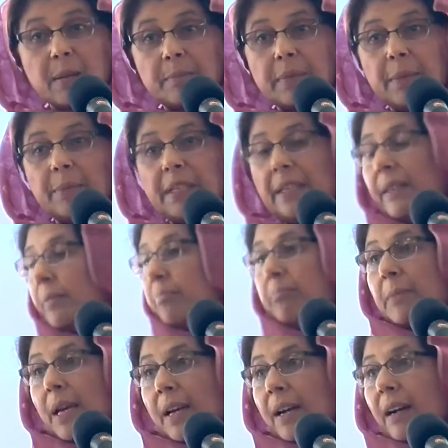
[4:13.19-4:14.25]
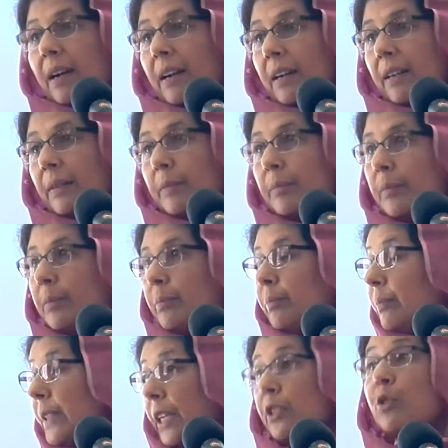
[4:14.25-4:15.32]
maybe
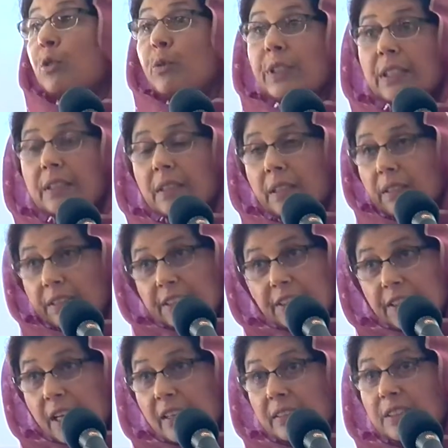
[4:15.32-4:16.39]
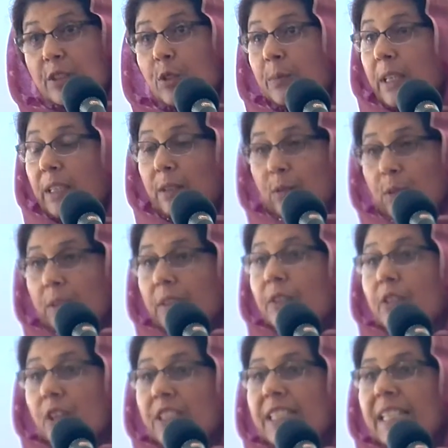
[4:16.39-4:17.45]
they're too young to be alone
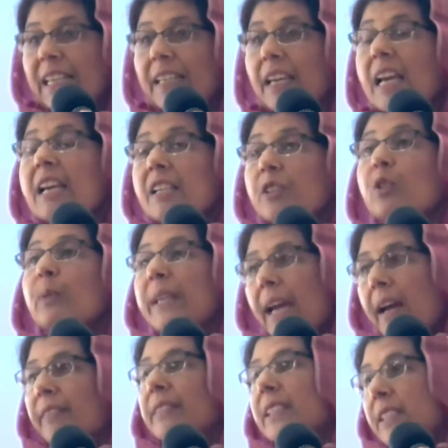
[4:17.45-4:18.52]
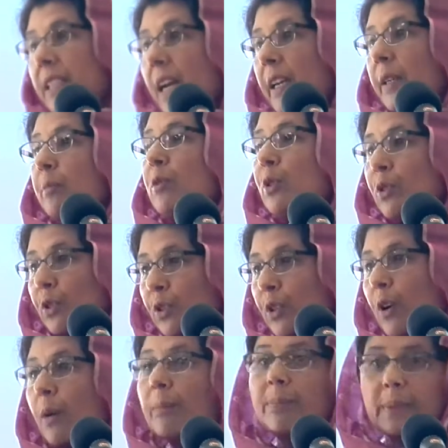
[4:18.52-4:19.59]
crossing. Do we have the time to
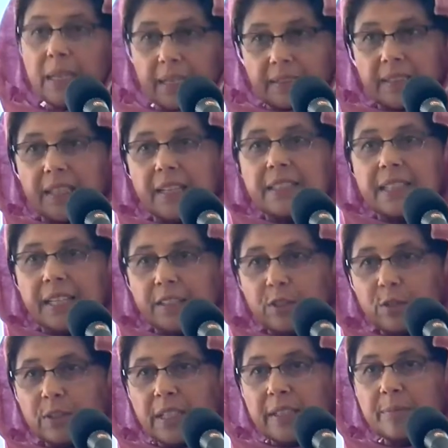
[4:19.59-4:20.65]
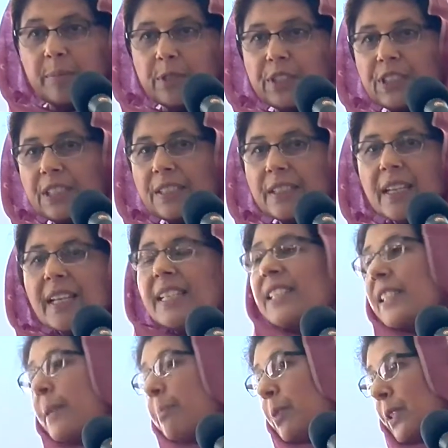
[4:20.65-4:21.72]
stop and attend to that person?
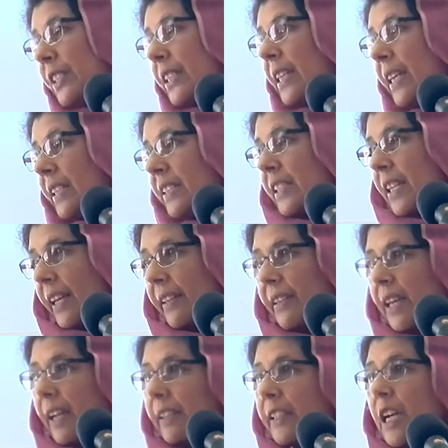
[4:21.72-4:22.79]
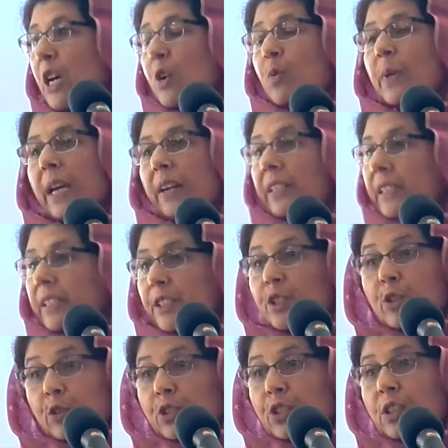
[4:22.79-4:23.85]
Simple things like that. We are in a
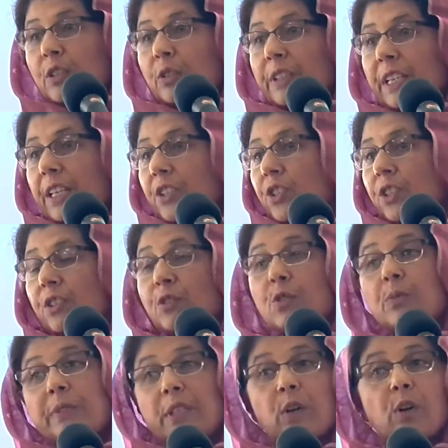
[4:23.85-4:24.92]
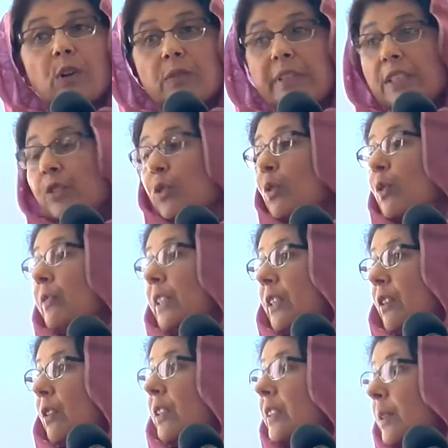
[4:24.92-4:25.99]
social occasion. Do we always
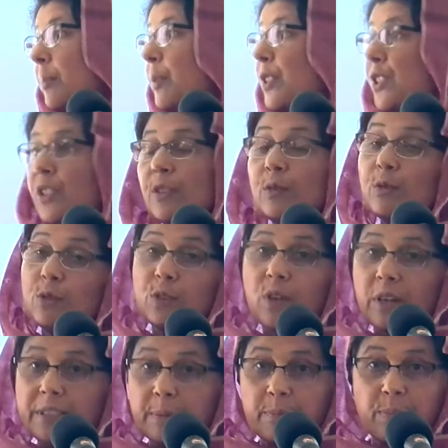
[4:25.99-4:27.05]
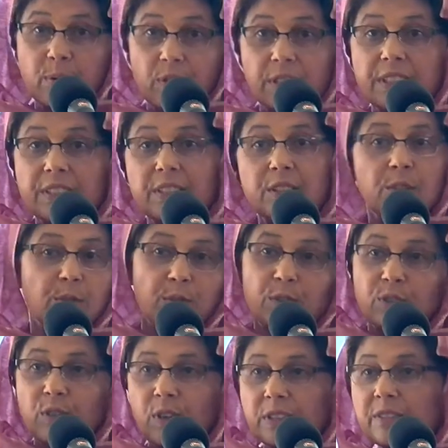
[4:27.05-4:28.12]
overlook the person who's not important,
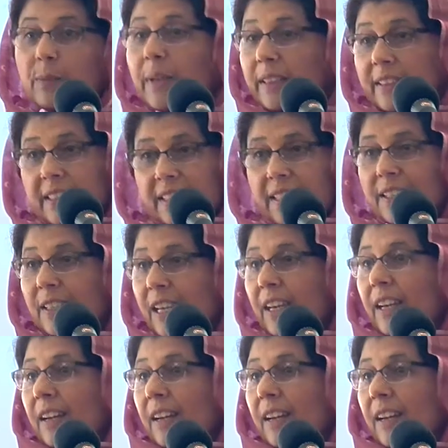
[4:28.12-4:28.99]
who's not wealthy,